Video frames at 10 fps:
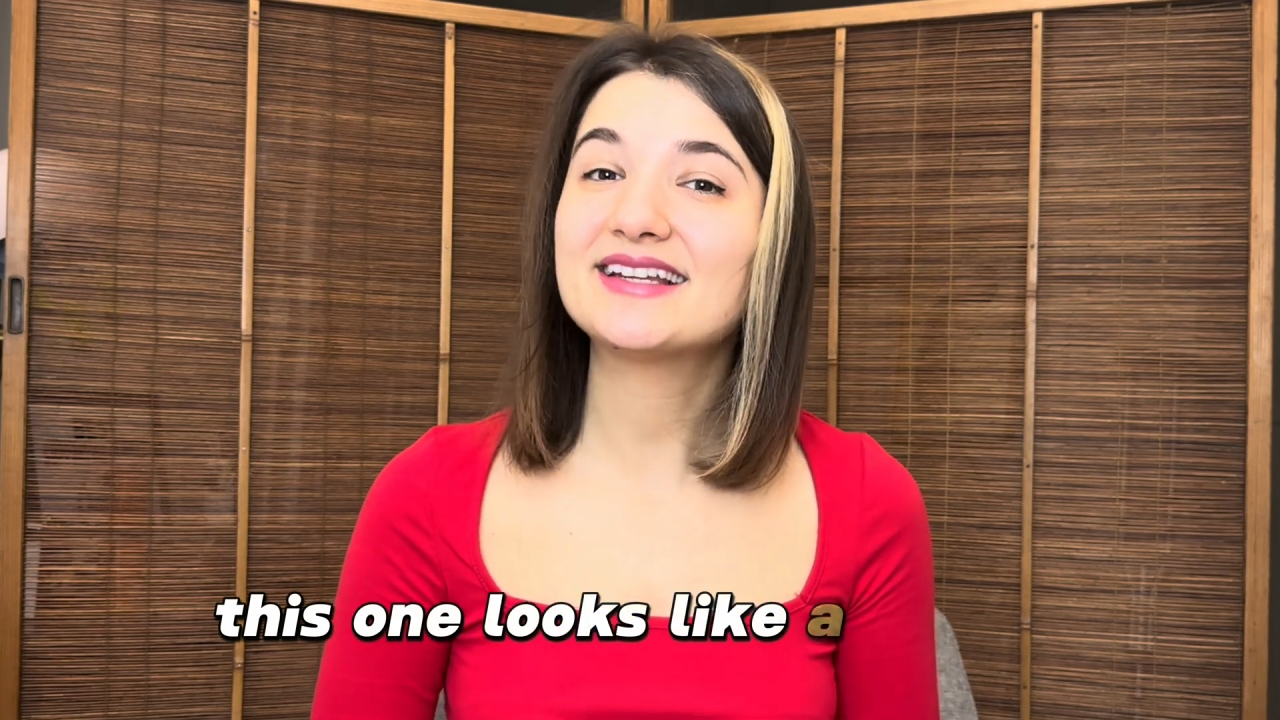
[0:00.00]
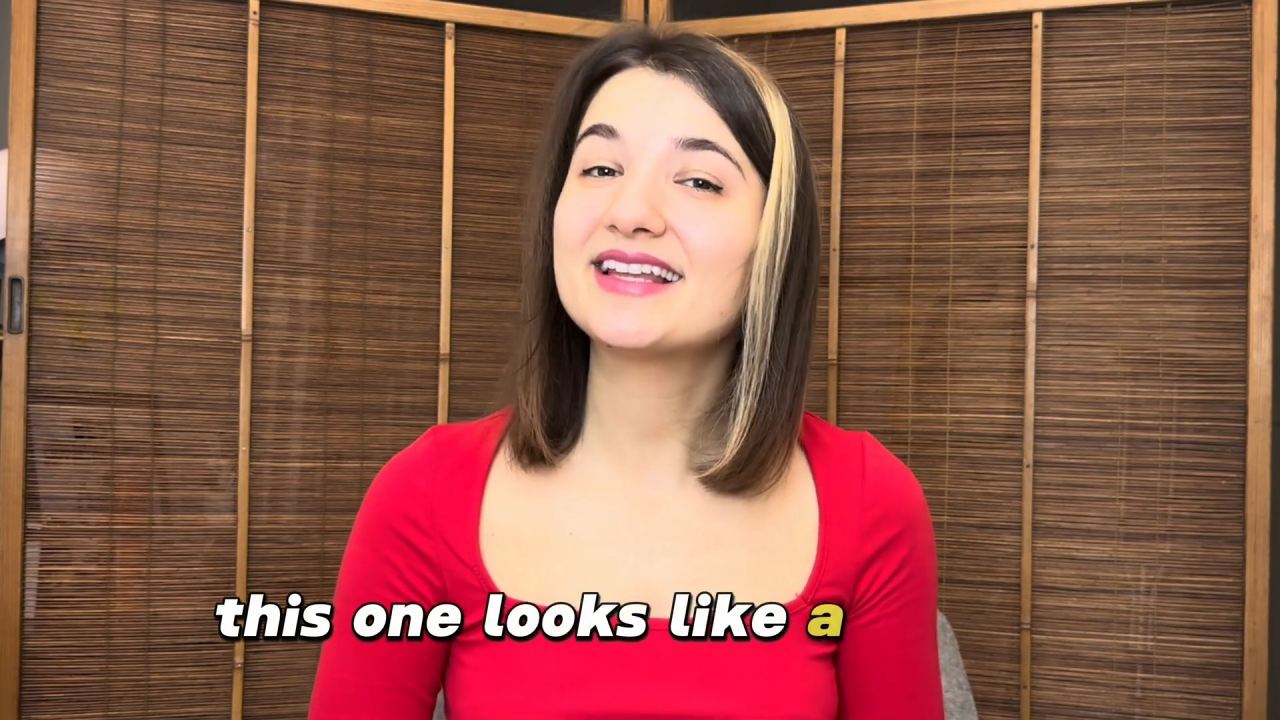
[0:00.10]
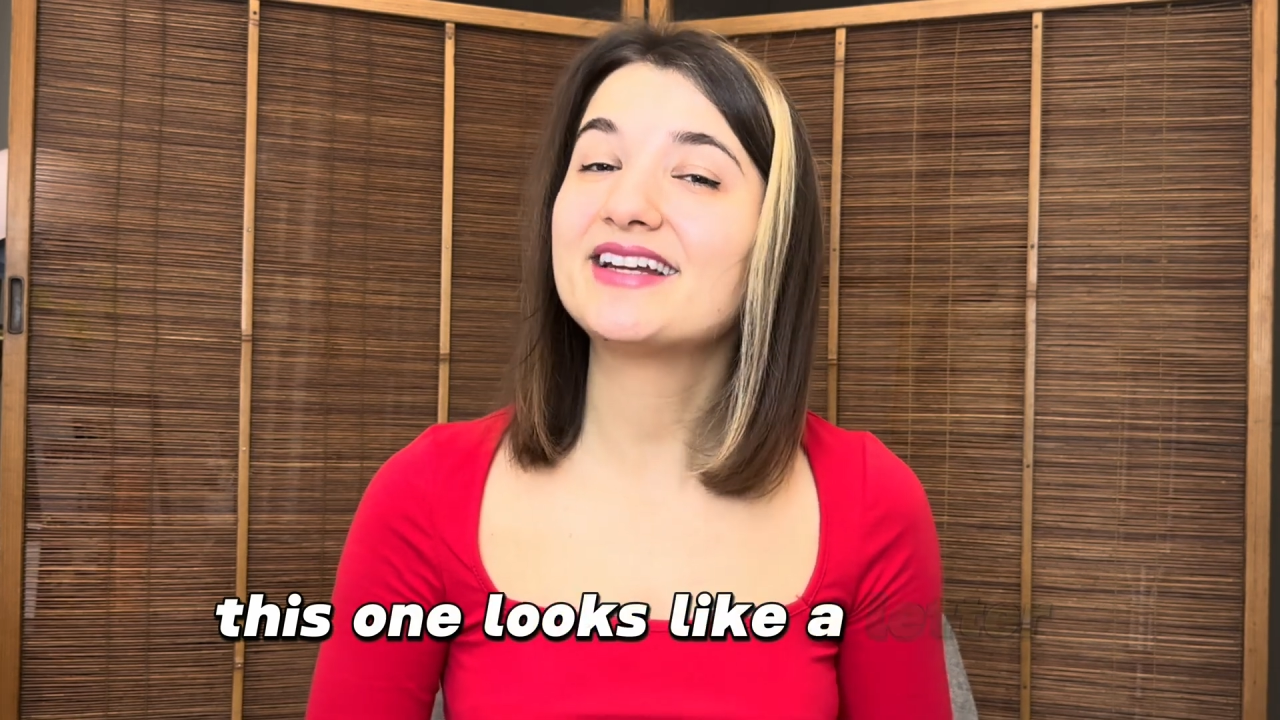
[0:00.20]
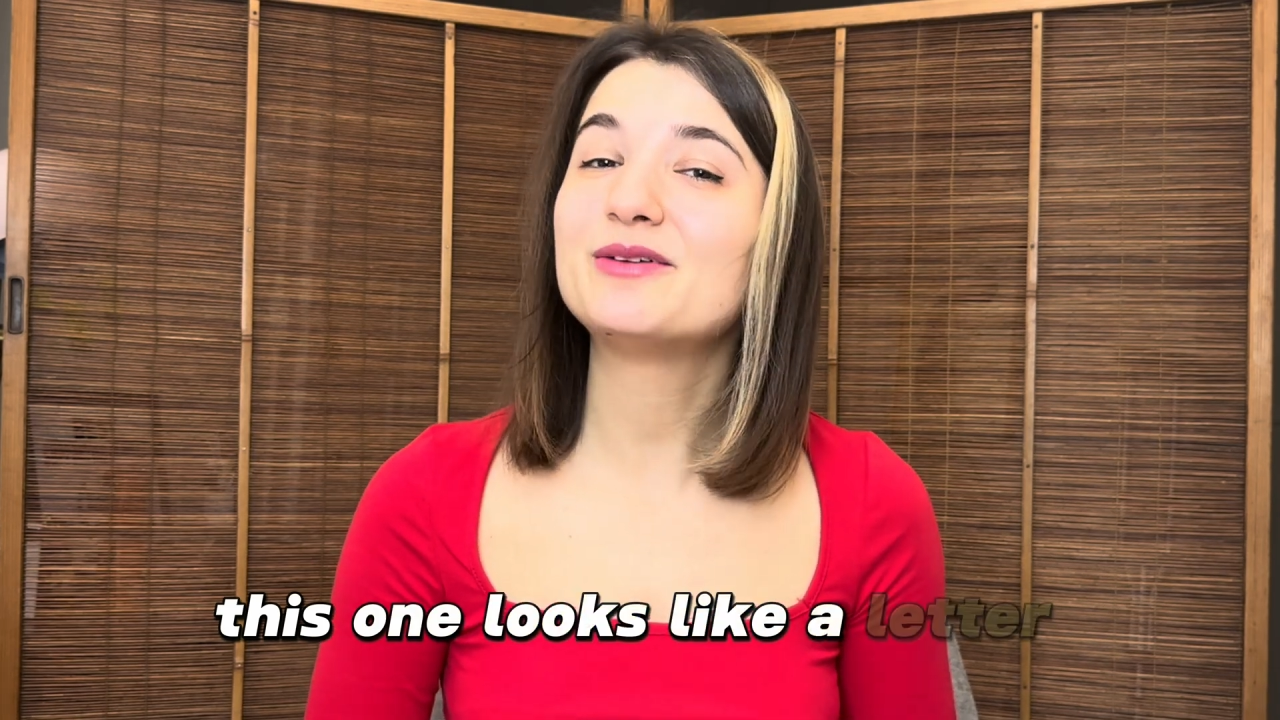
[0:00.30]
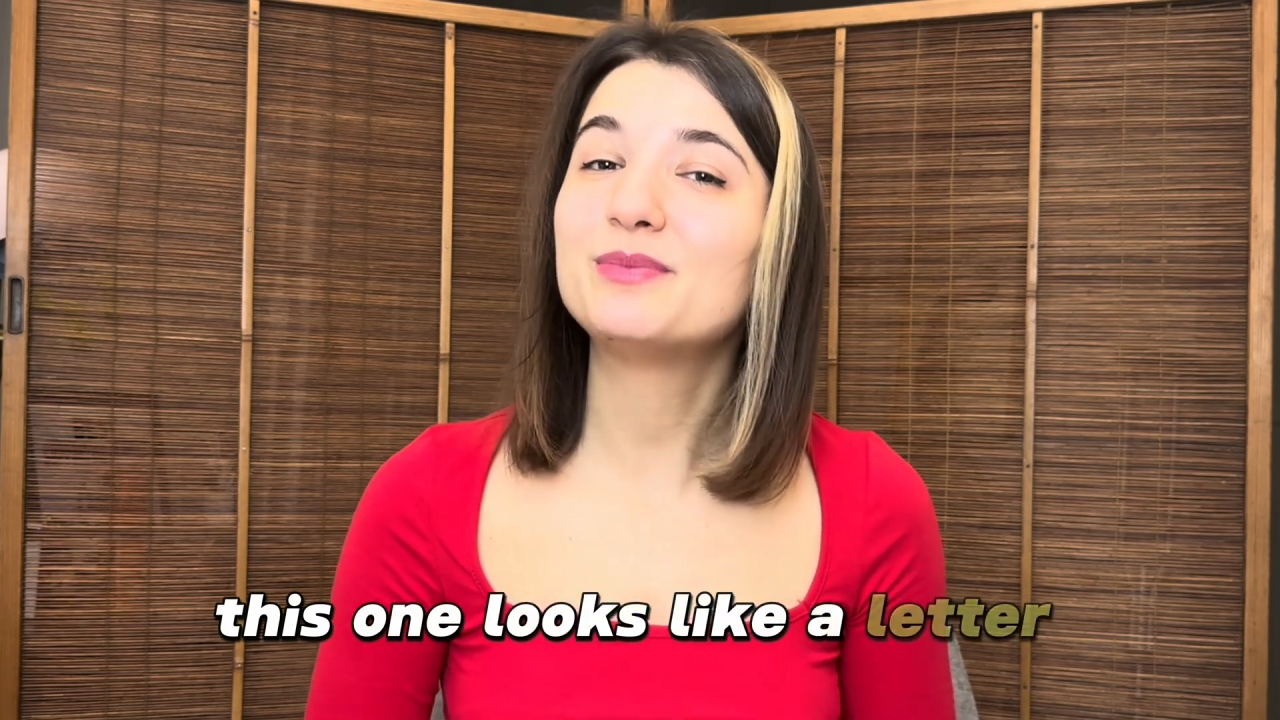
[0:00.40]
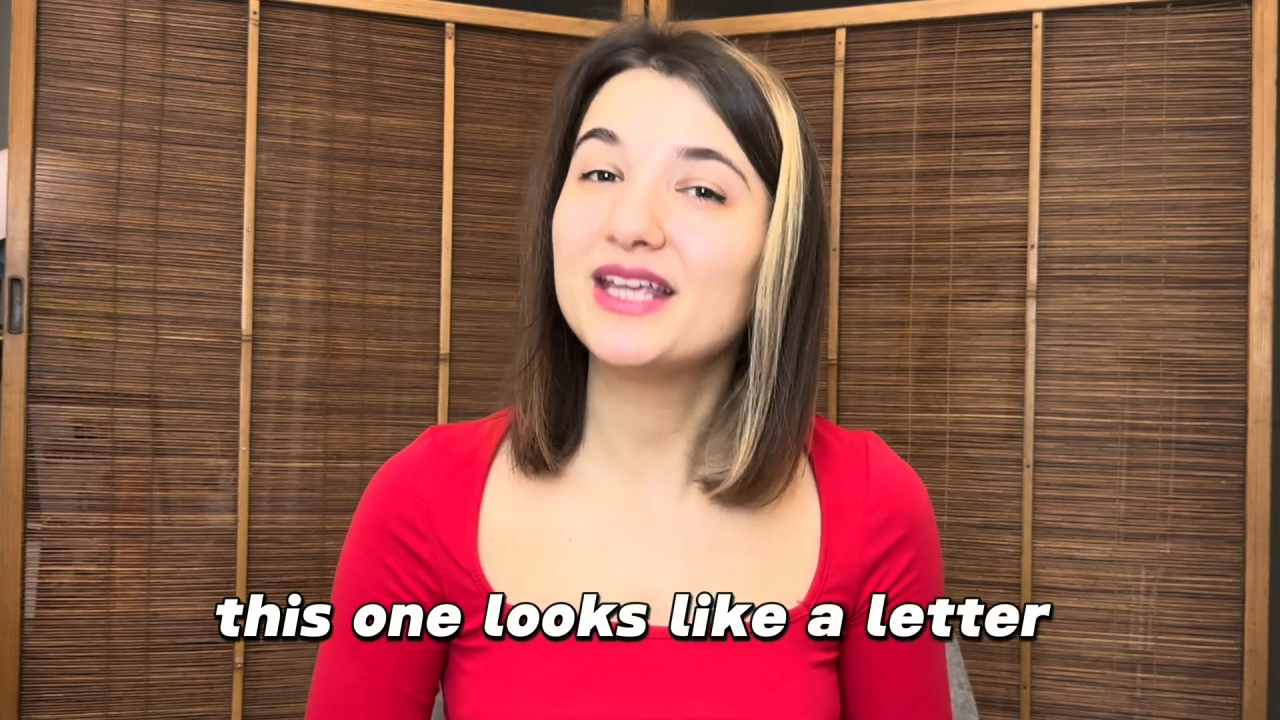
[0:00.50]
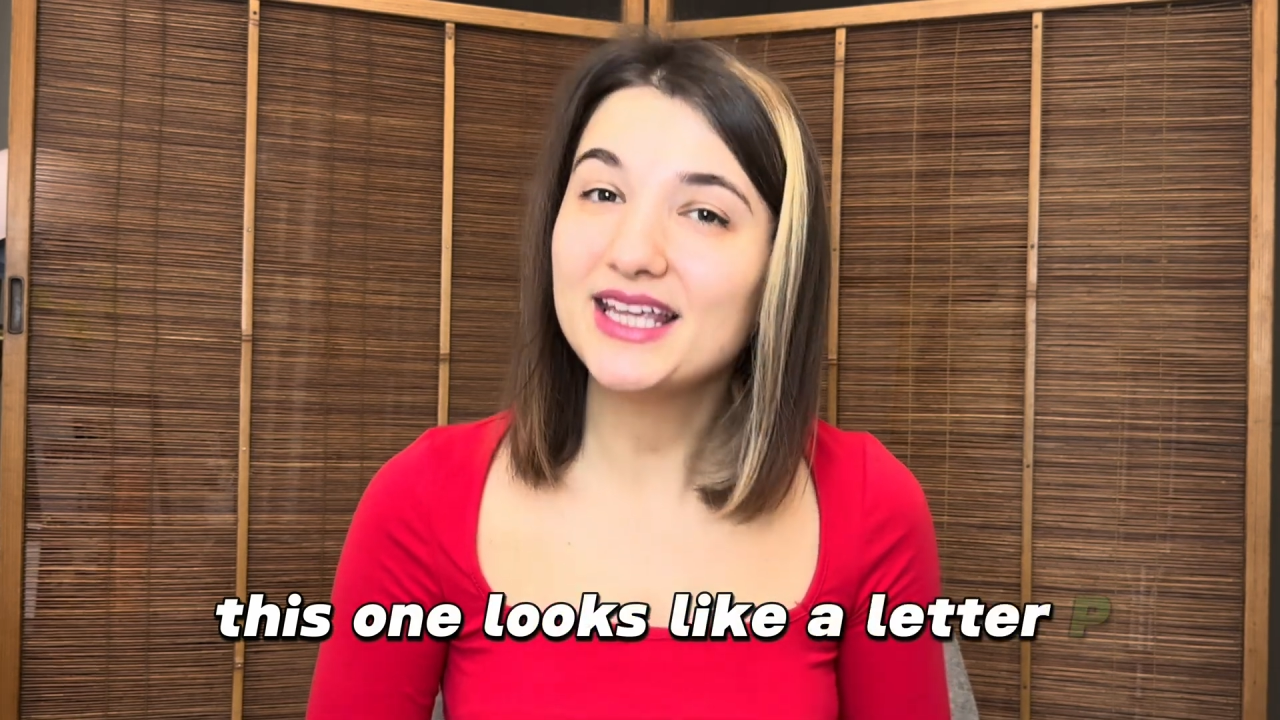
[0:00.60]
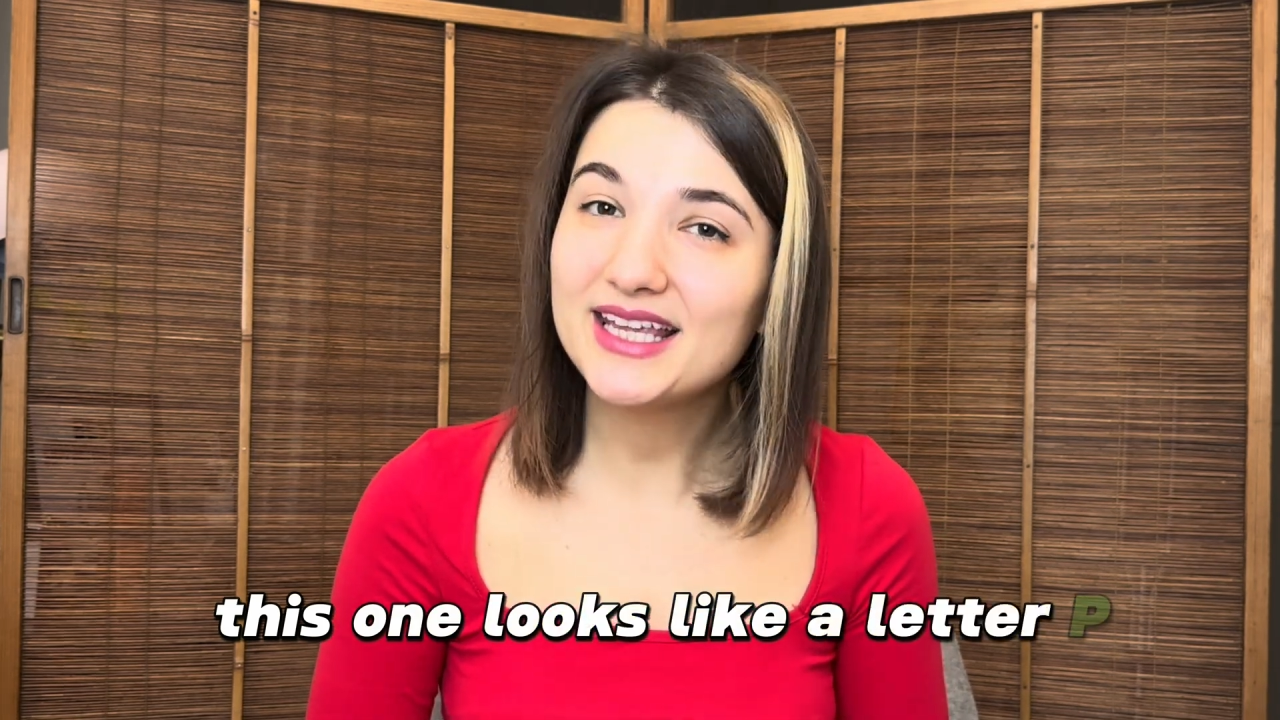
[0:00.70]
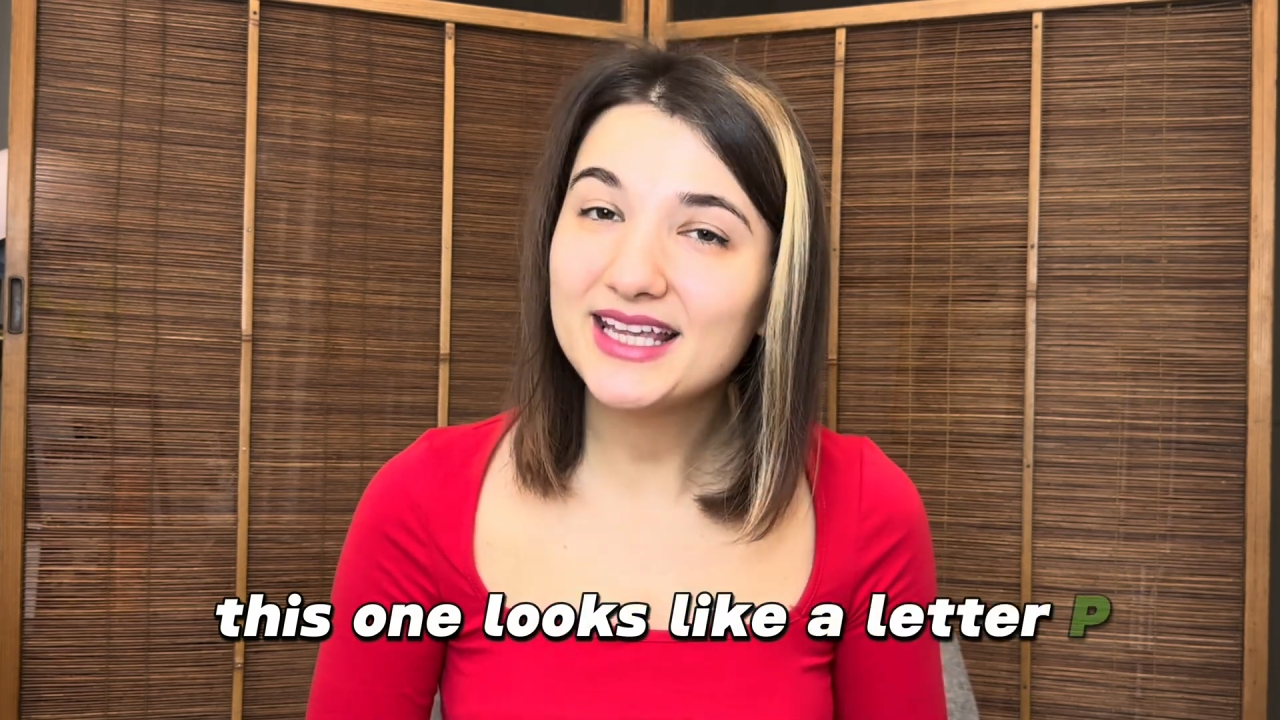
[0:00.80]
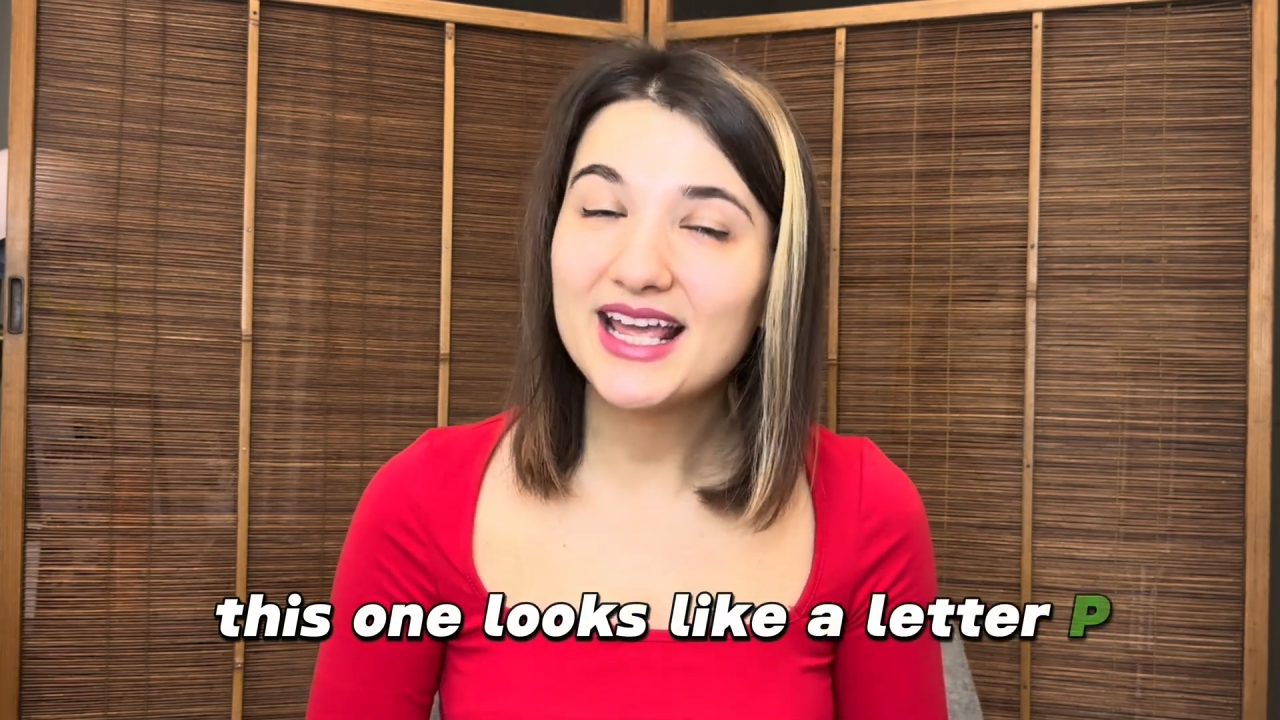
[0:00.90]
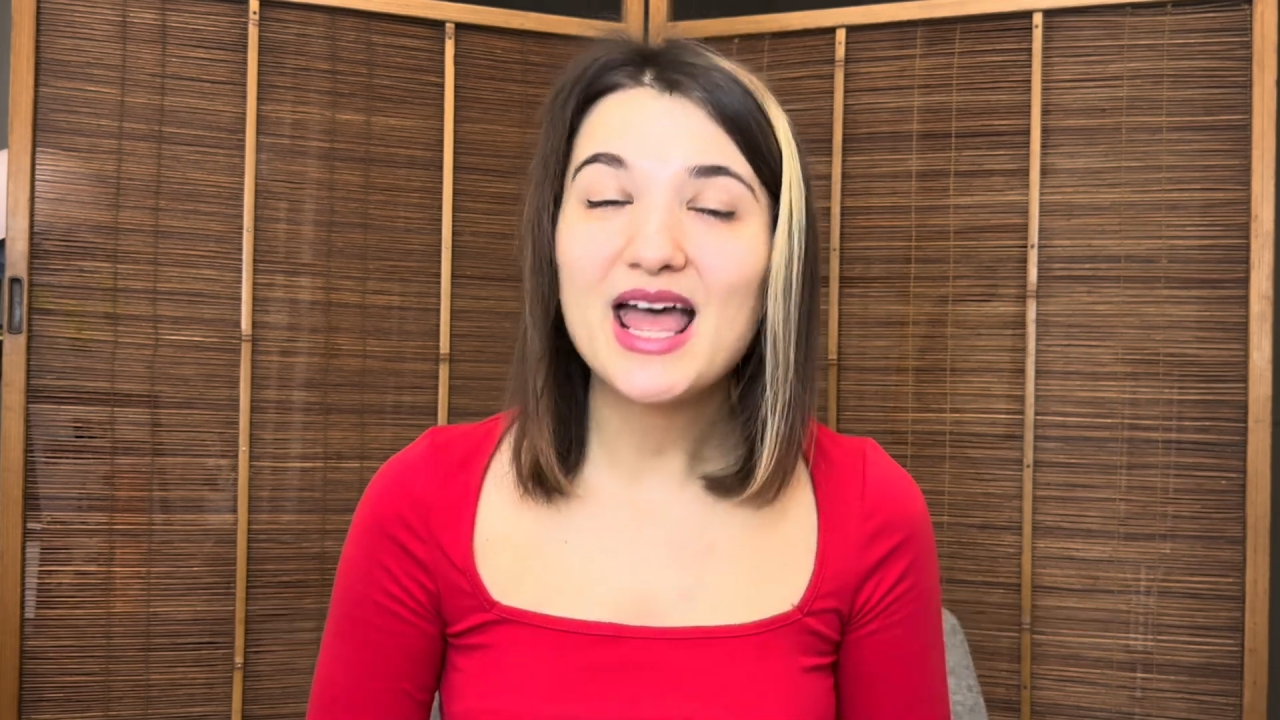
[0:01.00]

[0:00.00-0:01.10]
letter P,